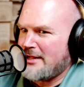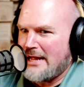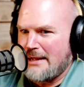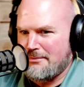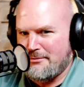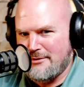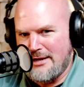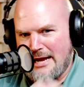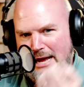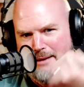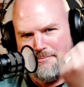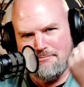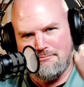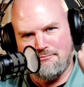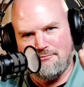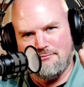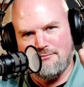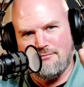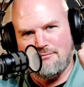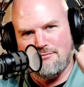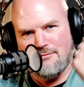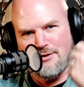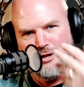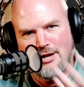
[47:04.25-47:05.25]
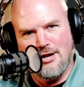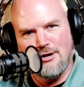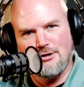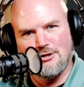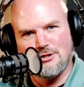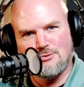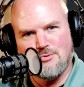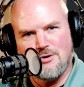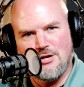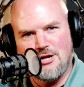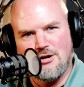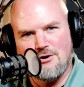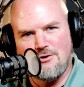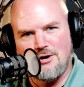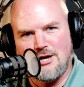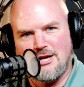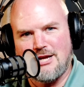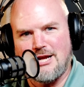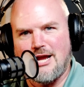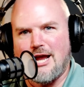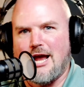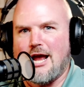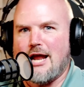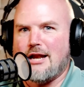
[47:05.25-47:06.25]
Like, yep, here's when you were a
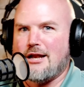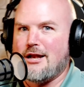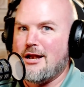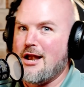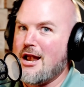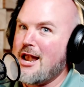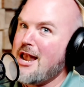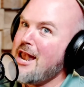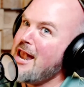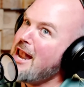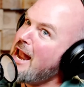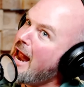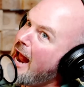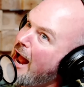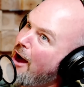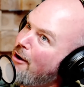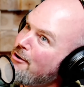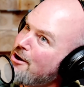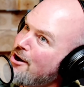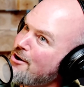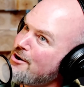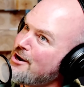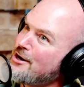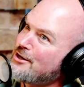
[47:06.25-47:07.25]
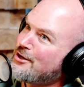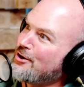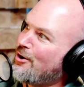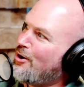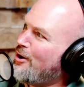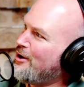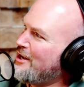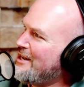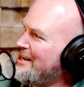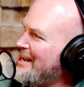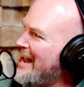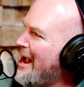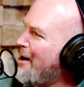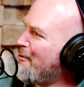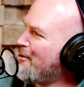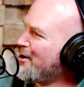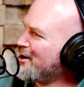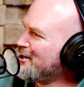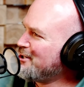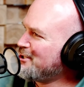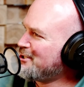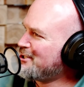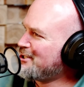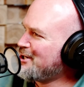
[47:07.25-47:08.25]
kid. Now you're an adult. Now we're
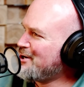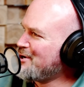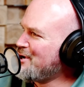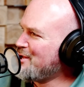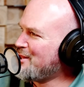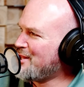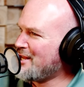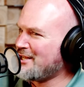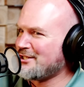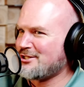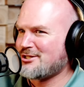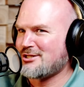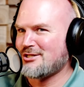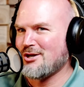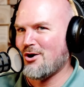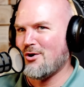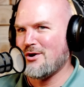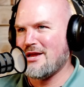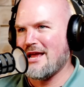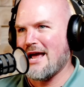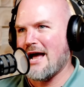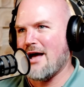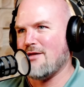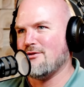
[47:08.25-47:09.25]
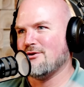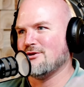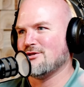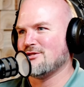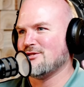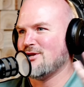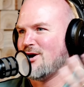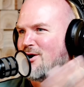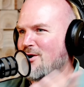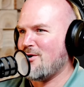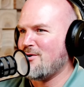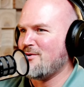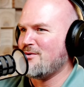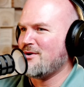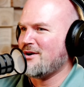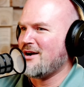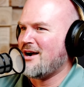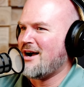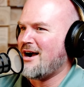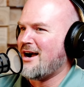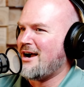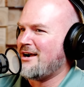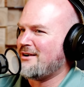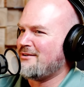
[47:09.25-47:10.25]
going to show you this. So yeah, there's no,
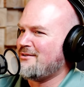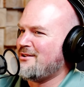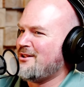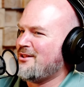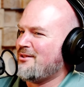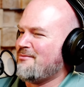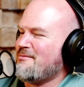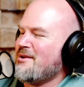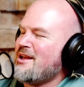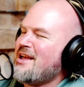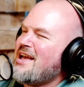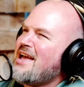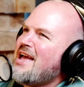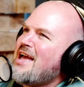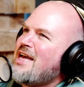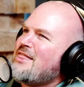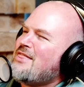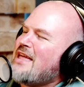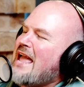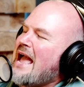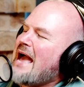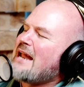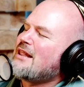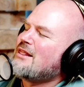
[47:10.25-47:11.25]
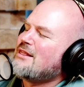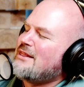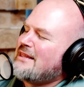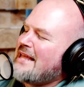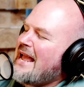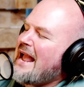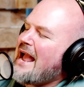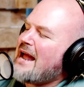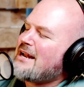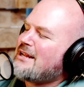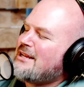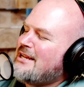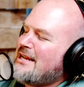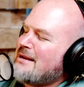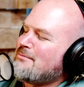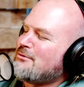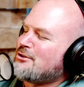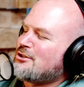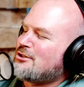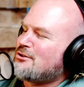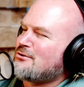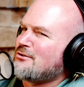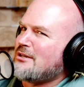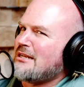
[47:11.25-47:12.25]
they had
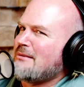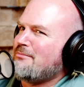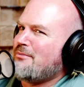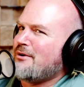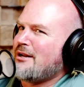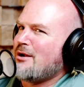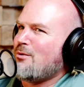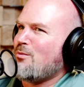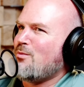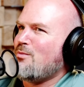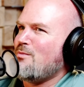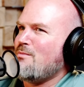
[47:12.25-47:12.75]
chemistry, but